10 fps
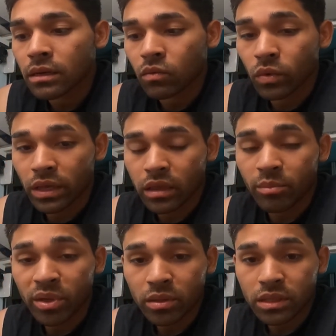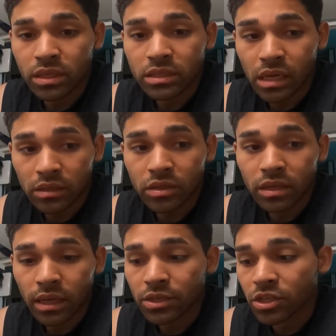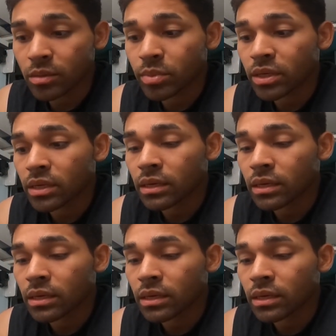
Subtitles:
with the built-in sector delay chip,